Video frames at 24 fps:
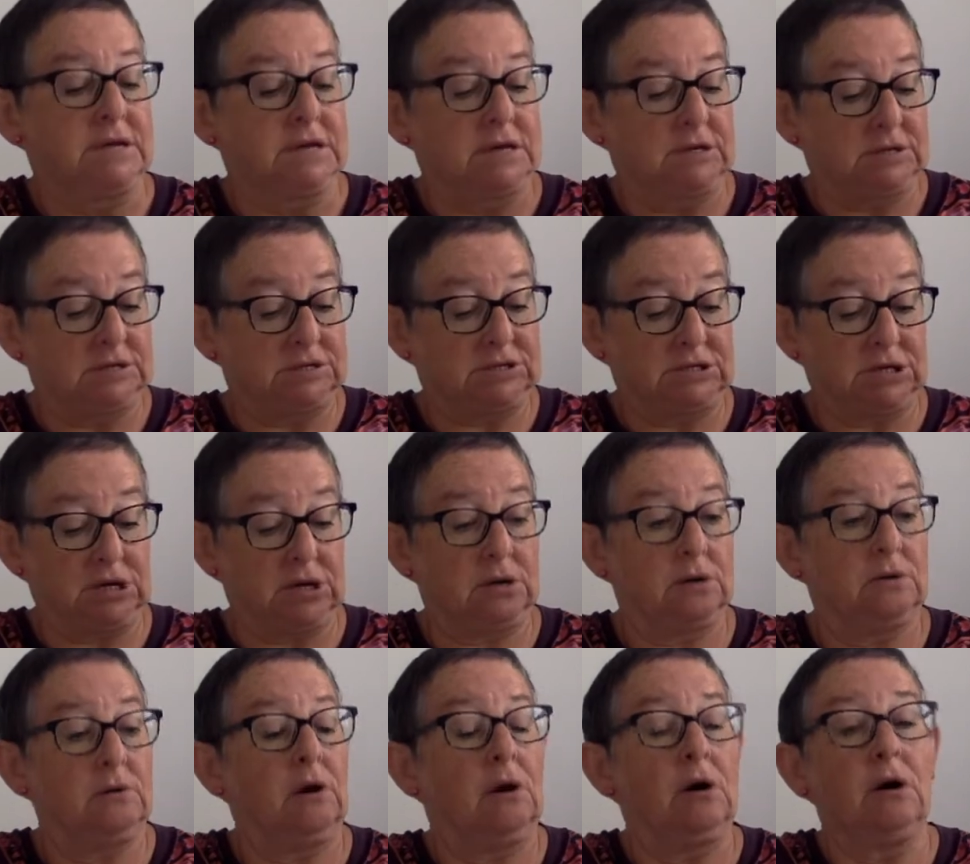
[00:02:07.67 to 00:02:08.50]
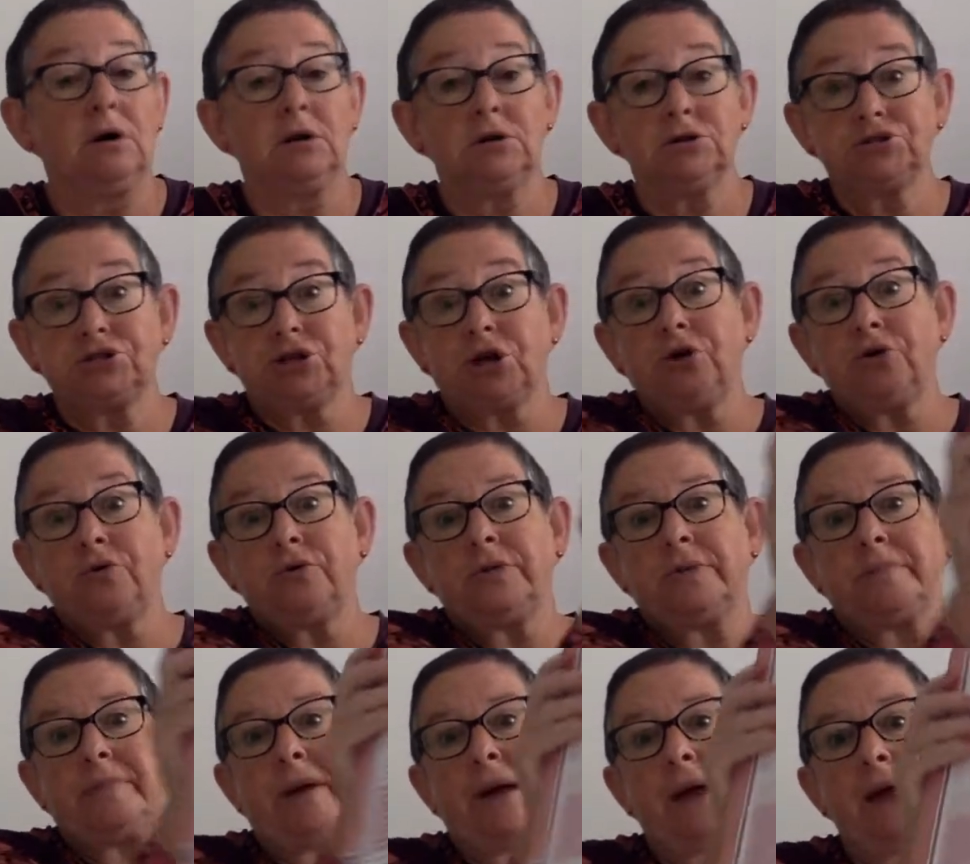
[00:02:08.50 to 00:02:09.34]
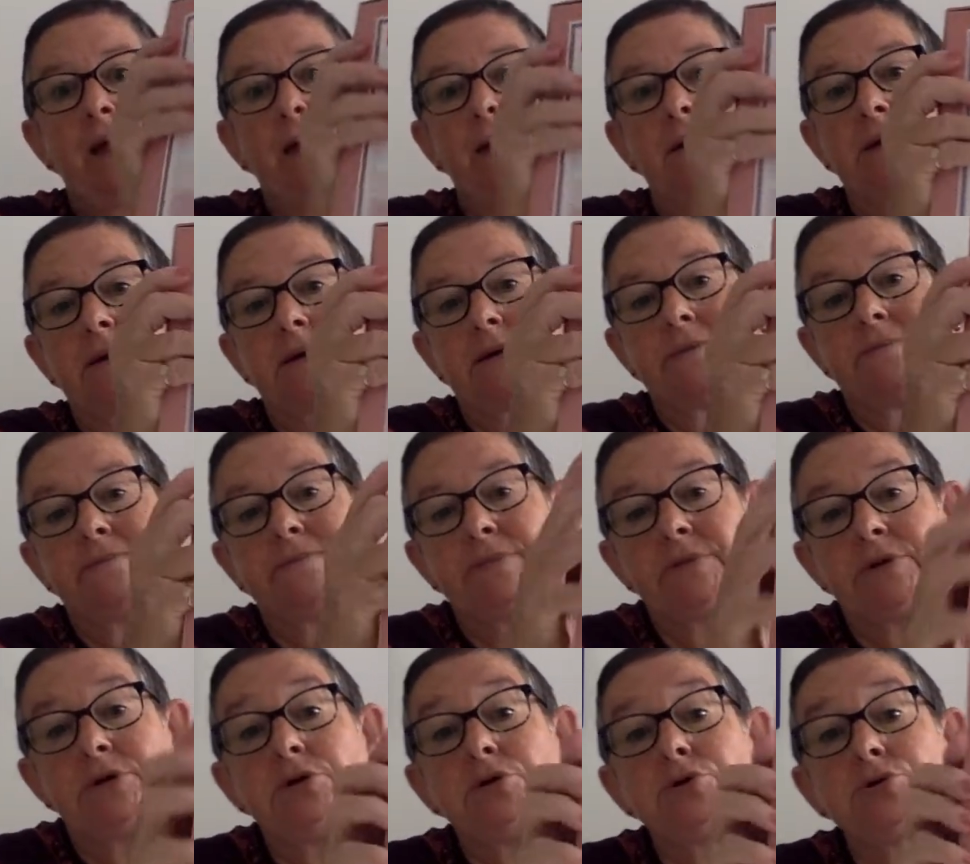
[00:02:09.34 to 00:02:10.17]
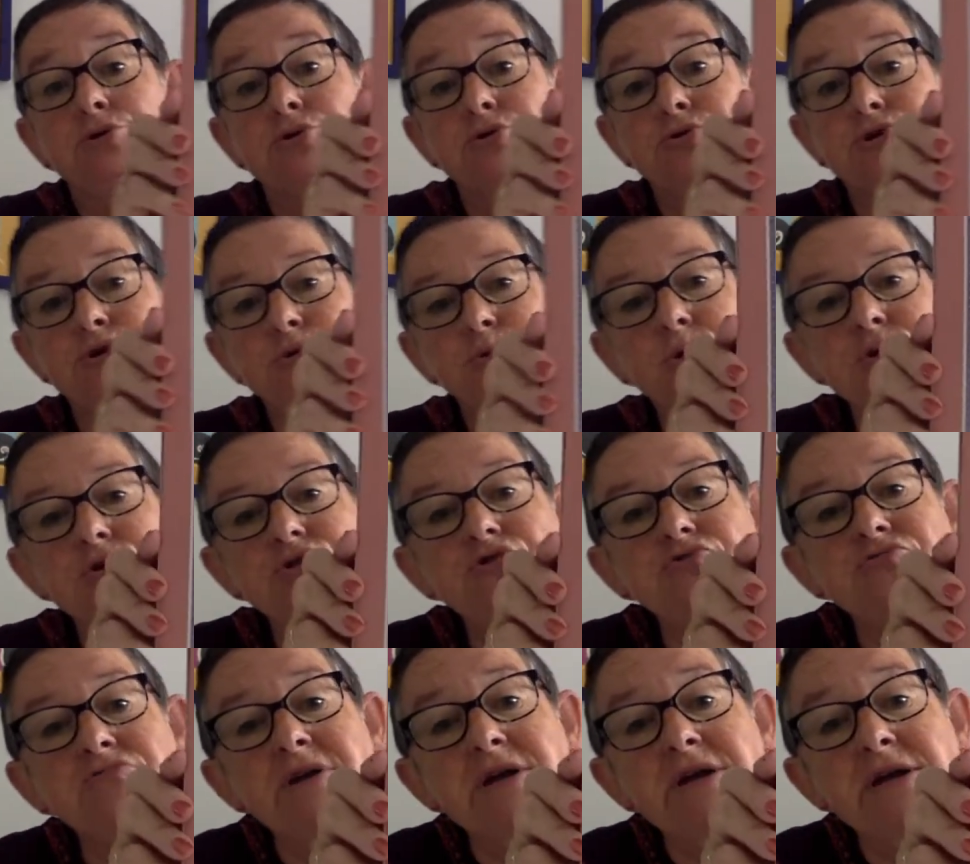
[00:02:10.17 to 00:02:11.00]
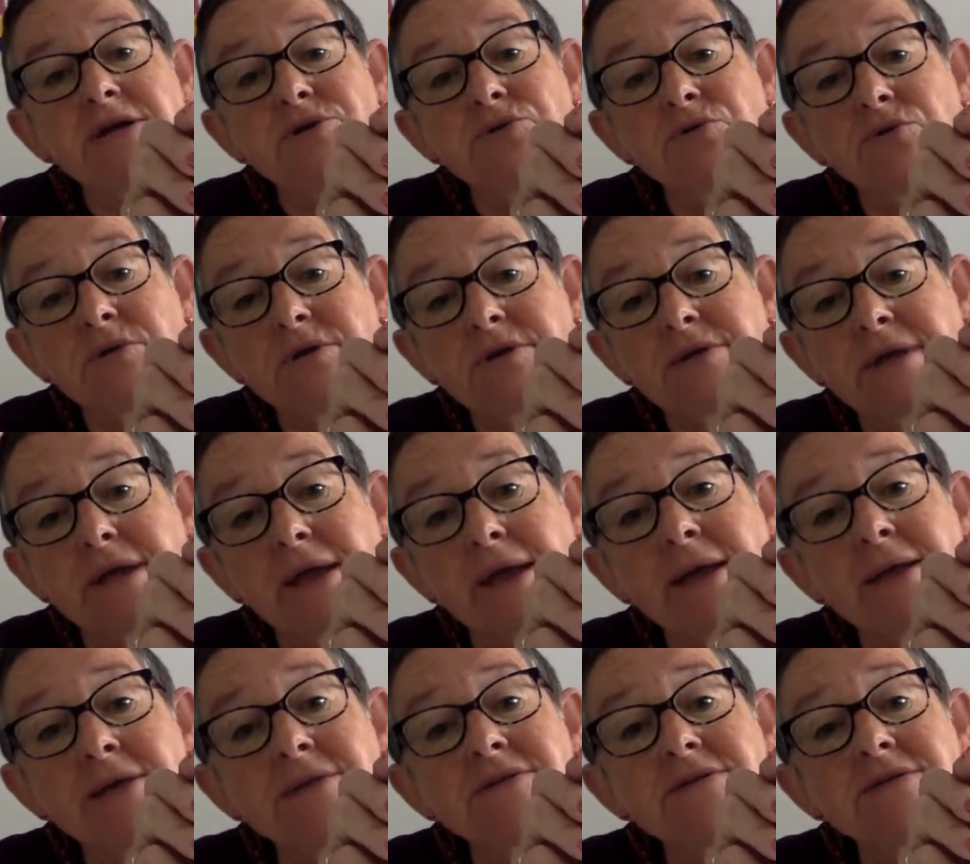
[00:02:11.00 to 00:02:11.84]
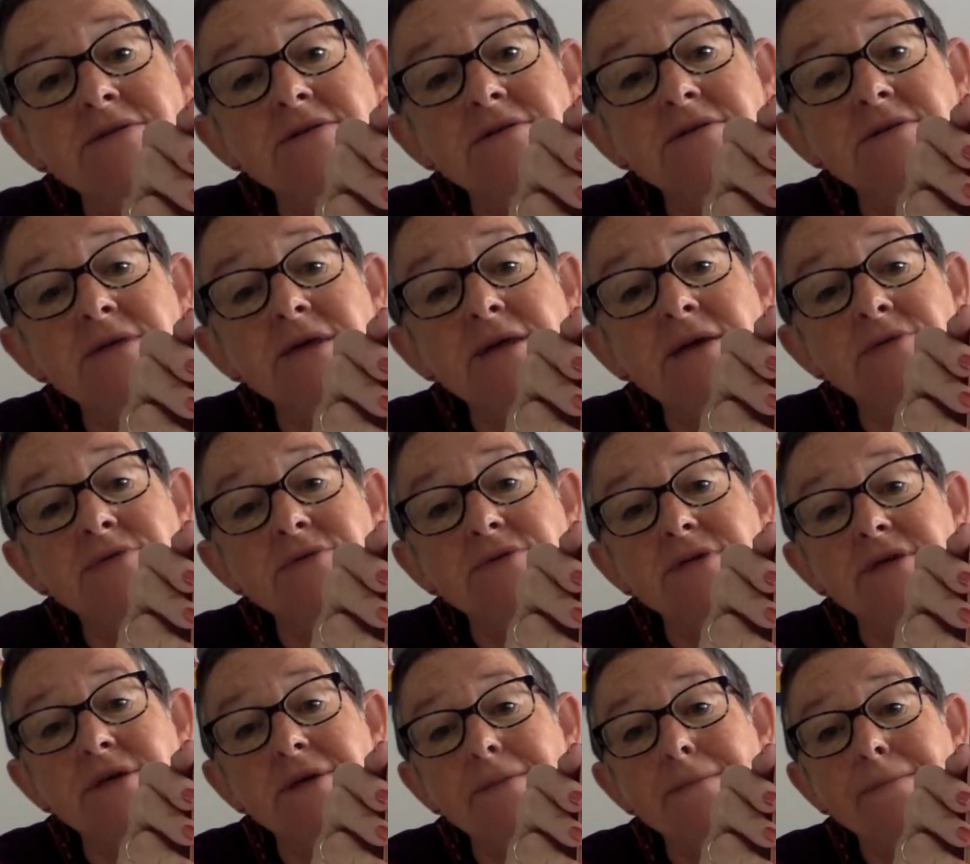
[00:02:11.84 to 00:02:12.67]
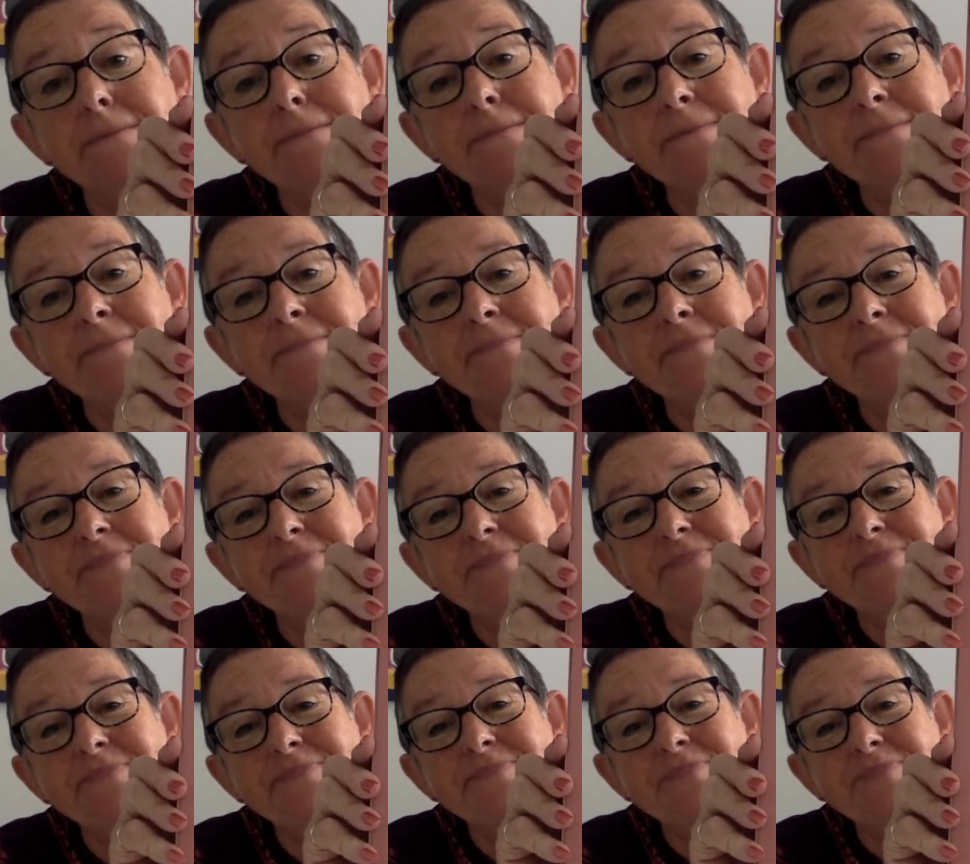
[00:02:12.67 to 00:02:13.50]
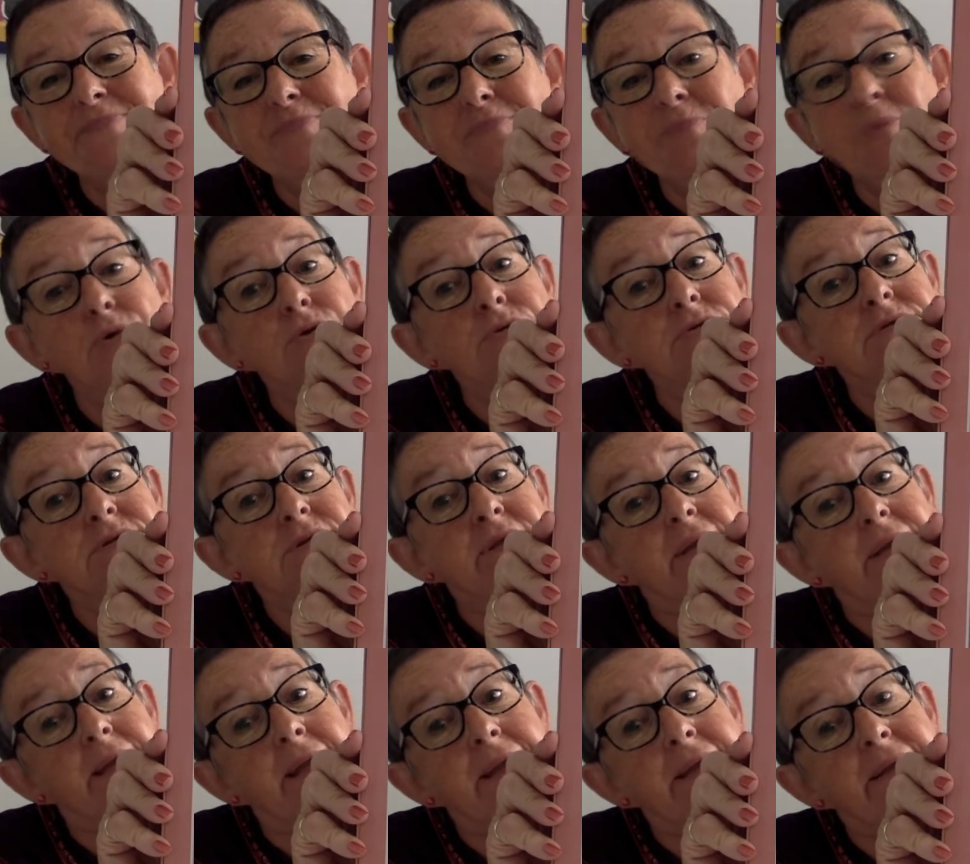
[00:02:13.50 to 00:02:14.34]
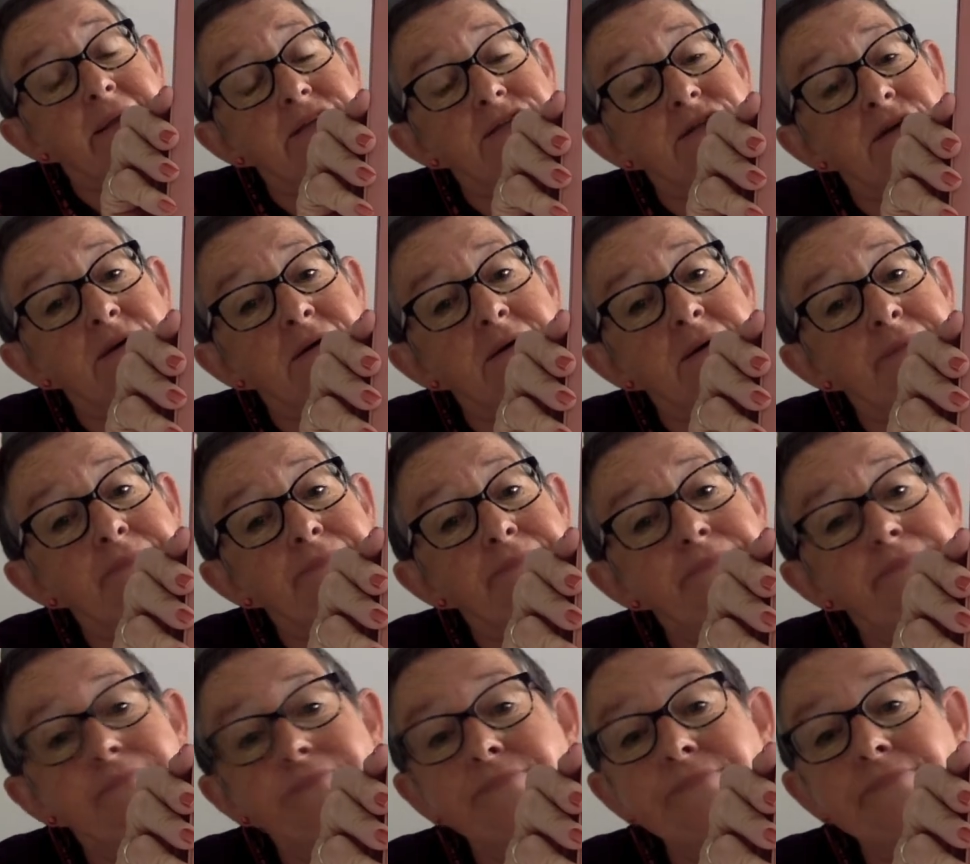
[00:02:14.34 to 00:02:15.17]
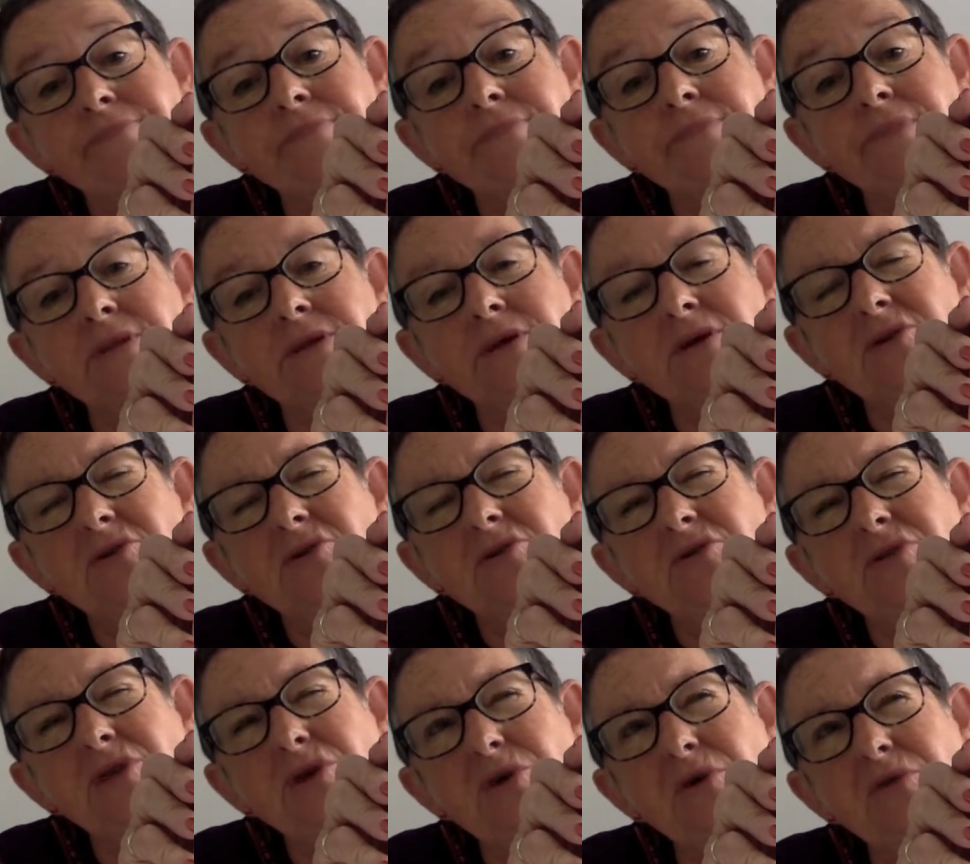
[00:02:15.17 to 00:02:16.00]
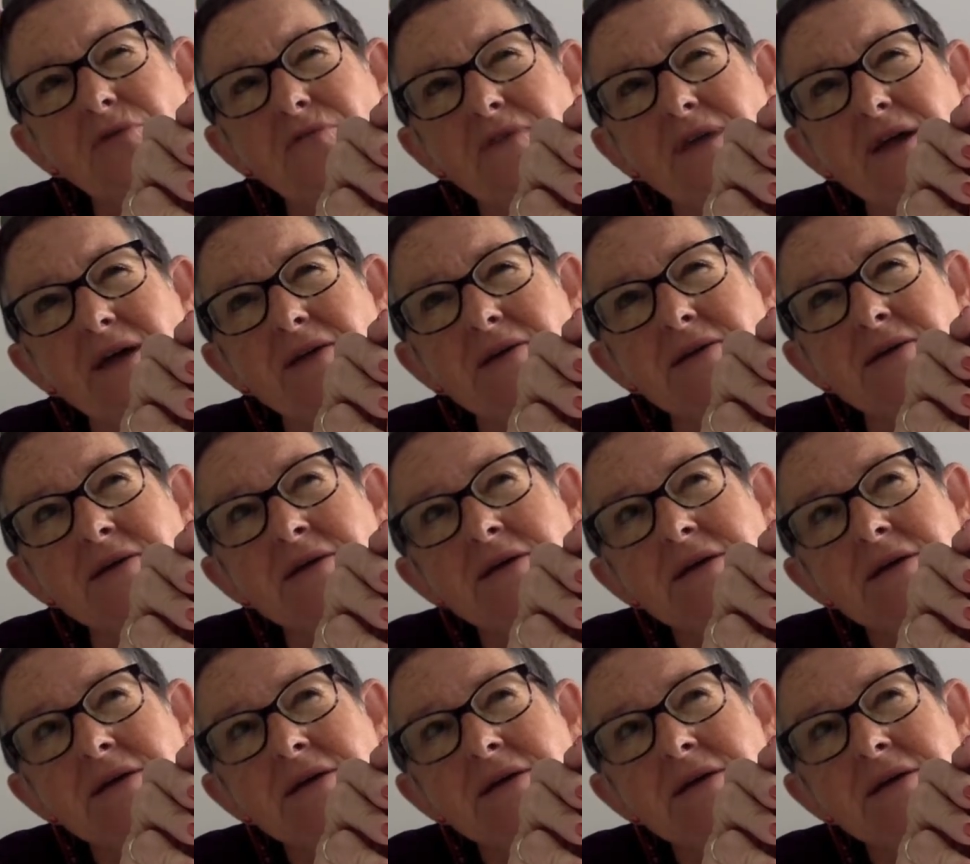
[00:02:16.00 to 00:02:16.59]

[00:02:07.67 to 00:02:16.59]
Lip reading: So I'll show you the back. Should you want to read all of that? How's that? Pause it at any time. Although I found it,